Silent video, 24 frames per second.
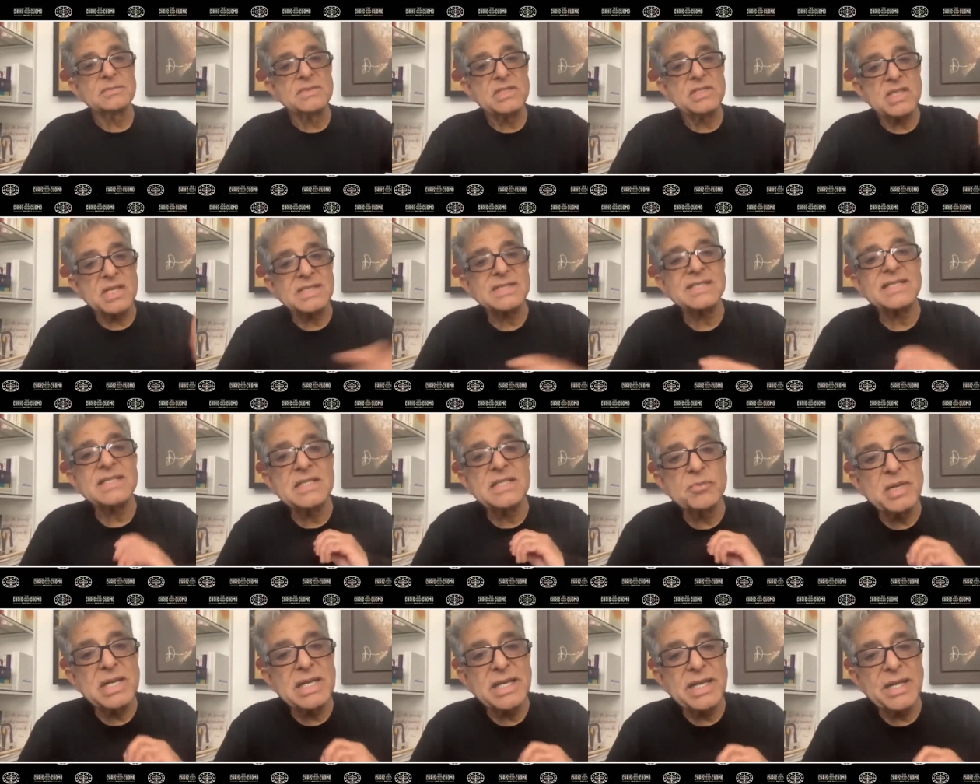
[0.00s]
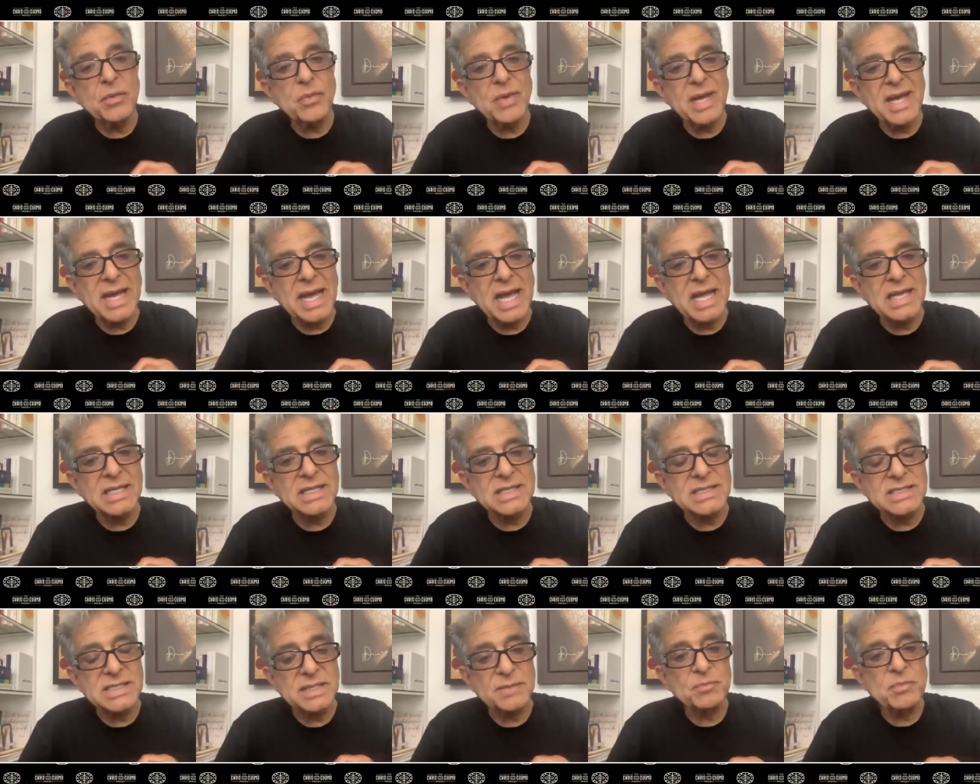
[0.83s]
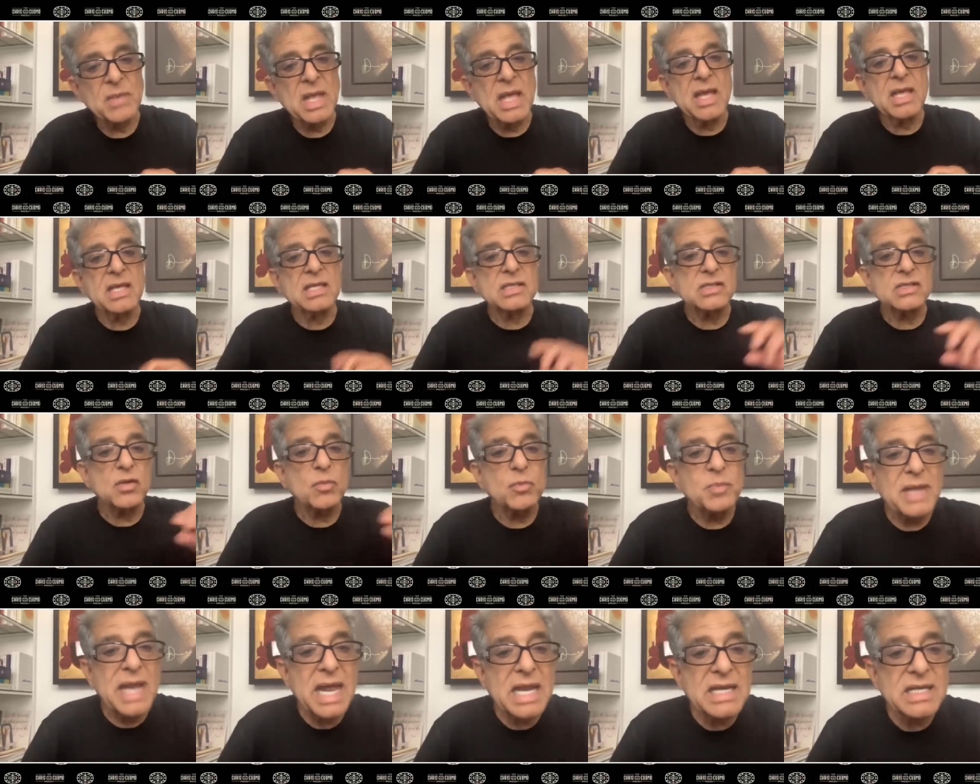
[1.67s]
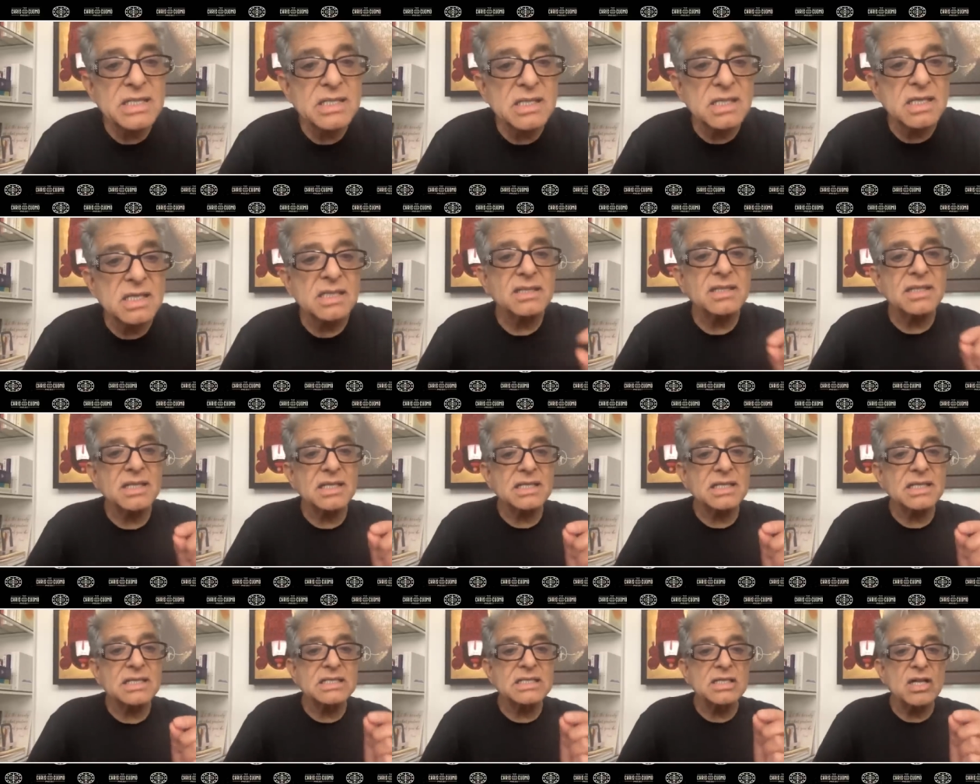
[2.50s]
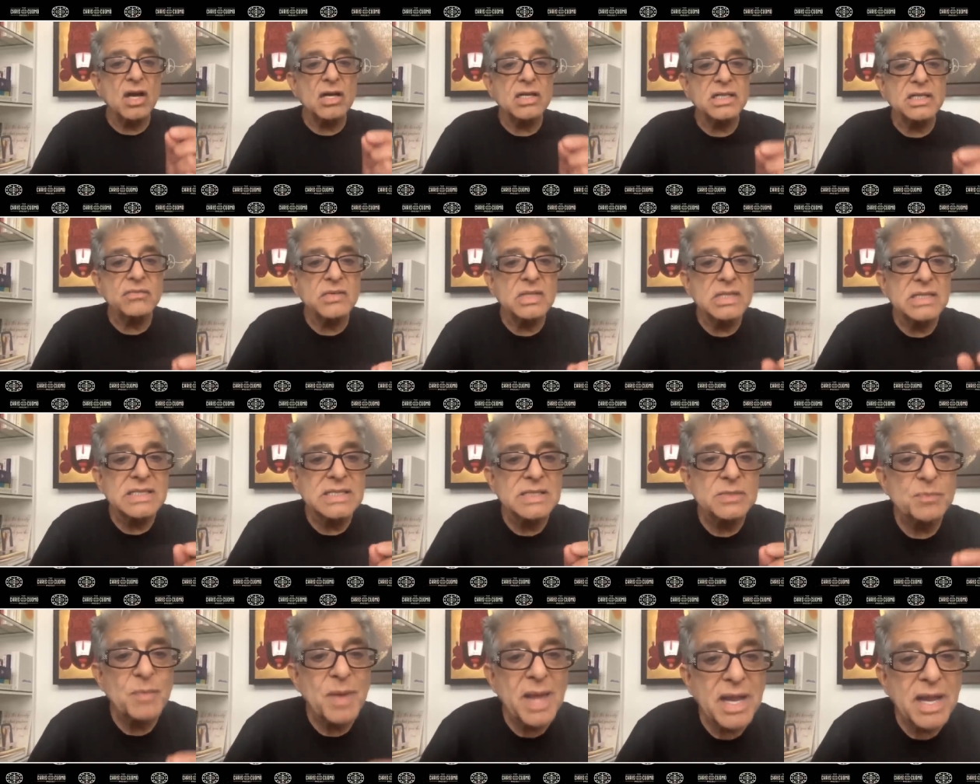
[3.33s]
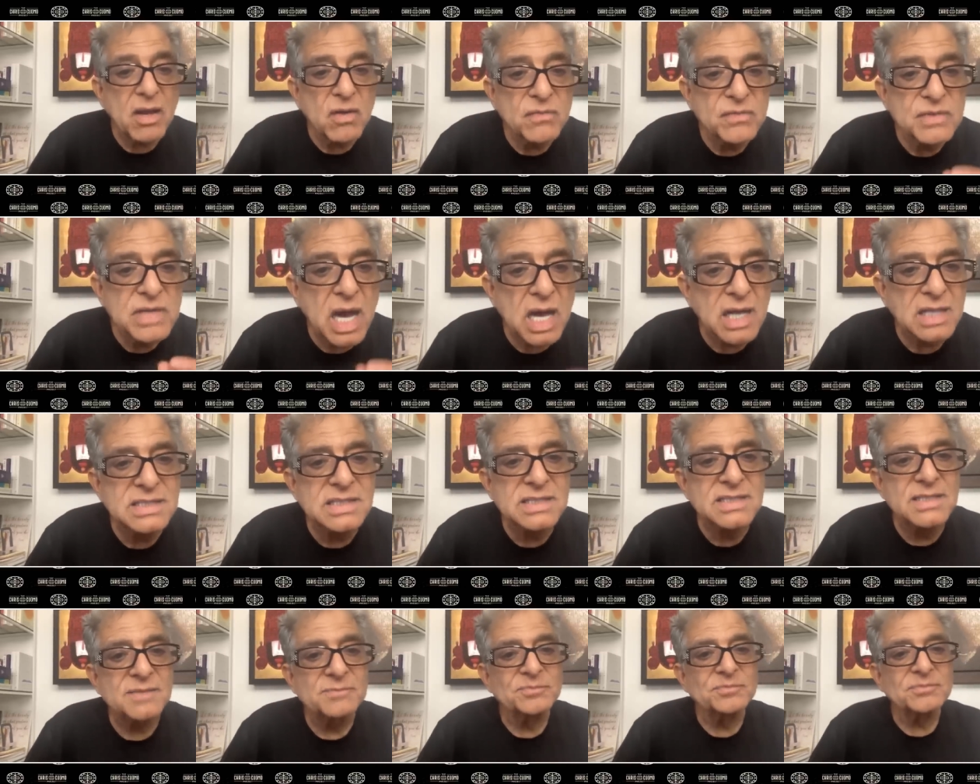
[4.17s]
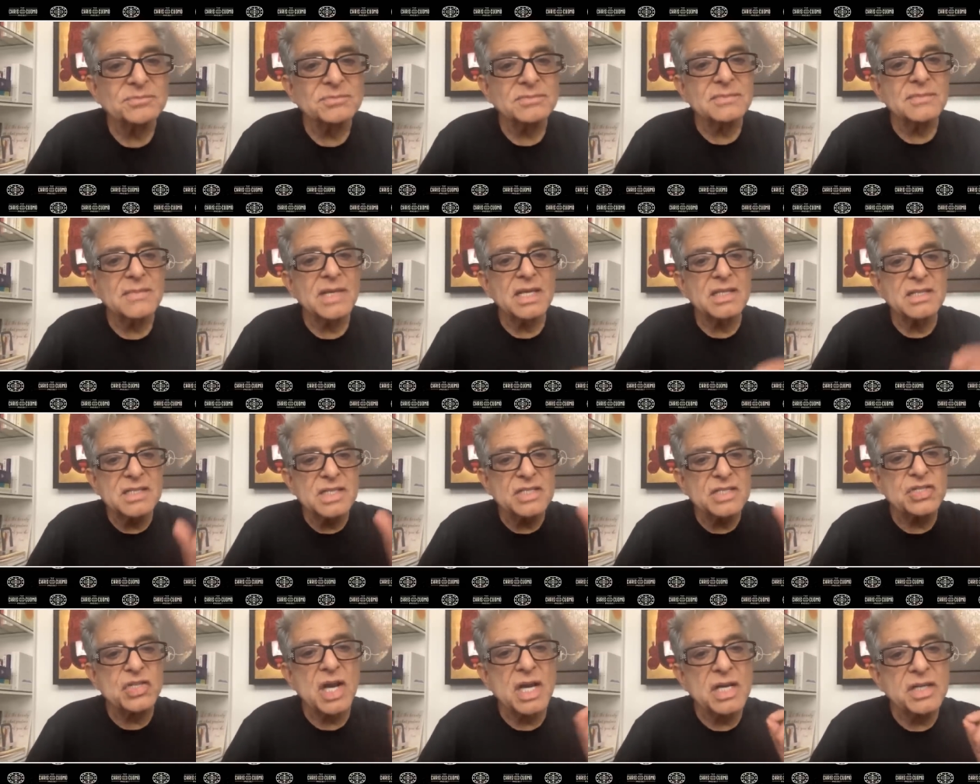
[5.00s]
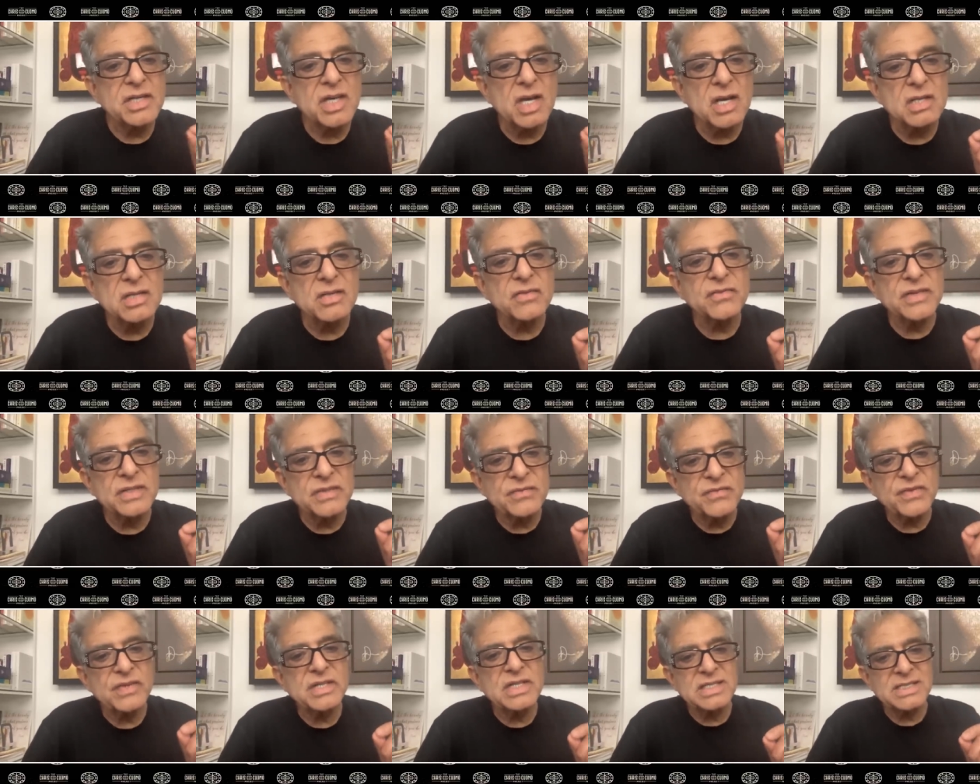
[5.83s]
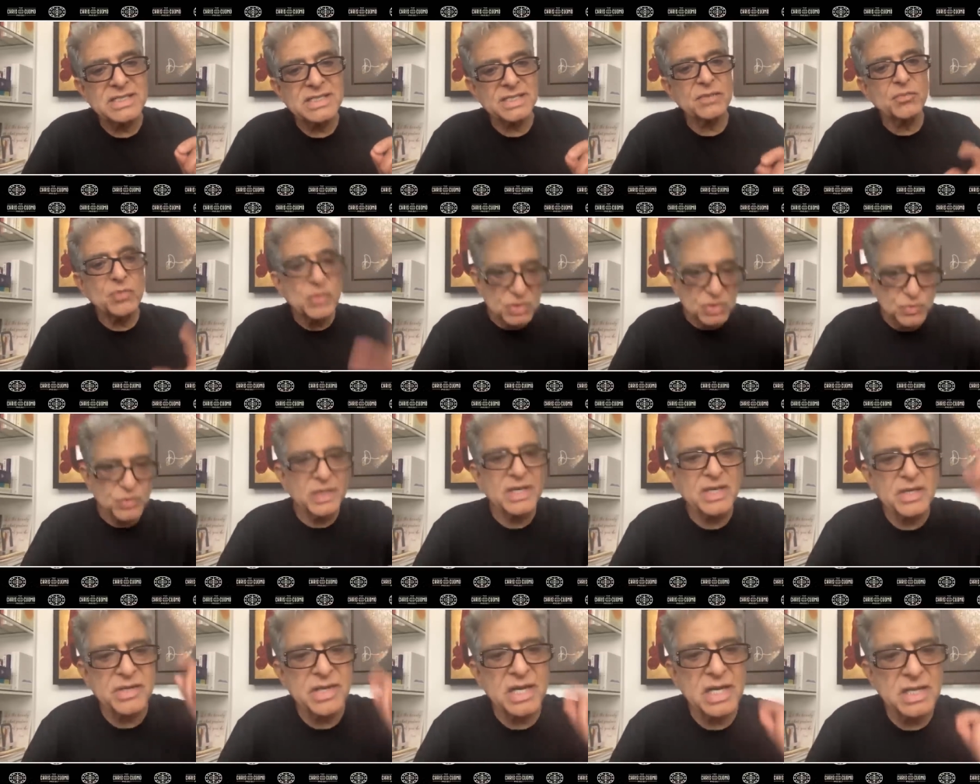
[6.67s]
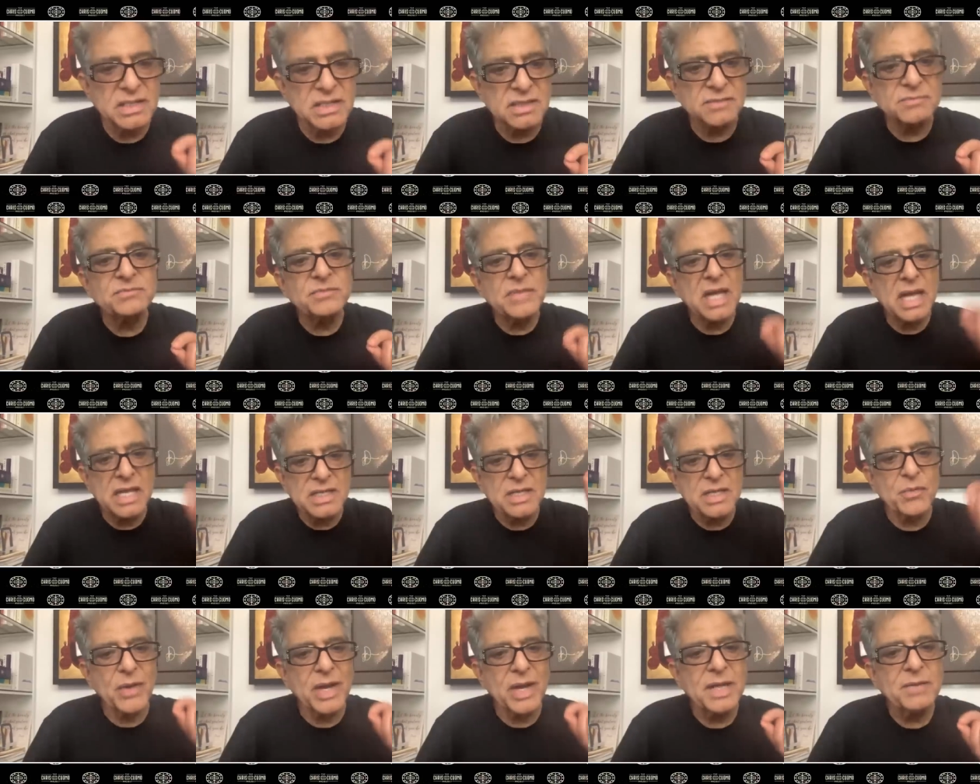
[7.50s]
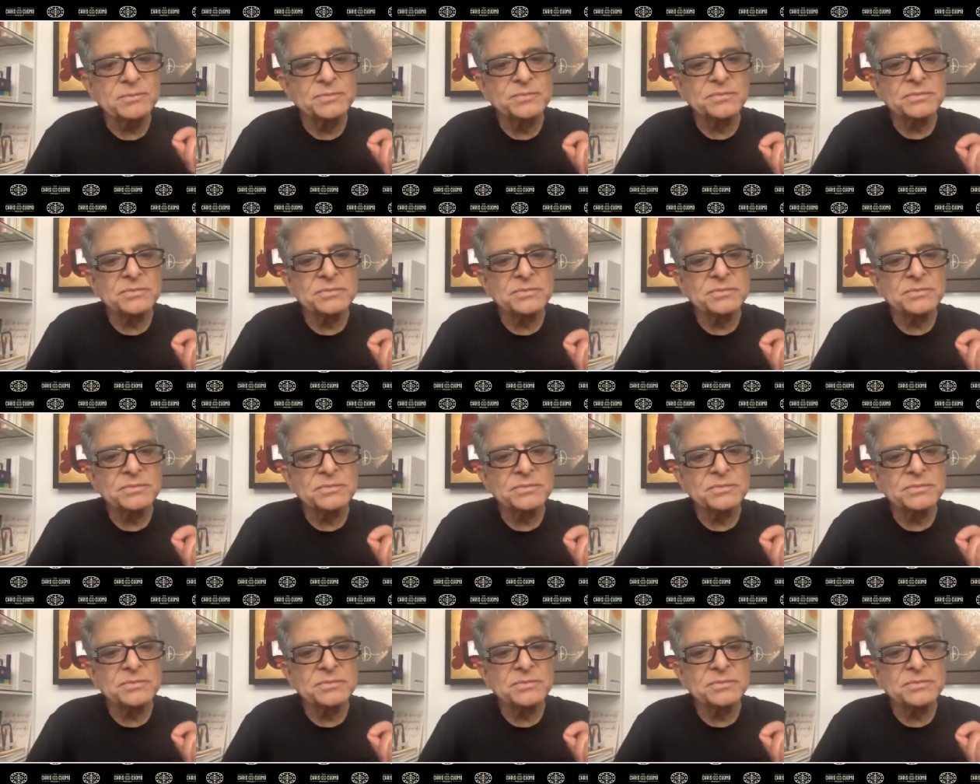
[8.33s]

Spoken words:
just in the Milky Way galaxy. So planet Earth is not even a speck of dust in the junkyard of infinity, which we created anyway.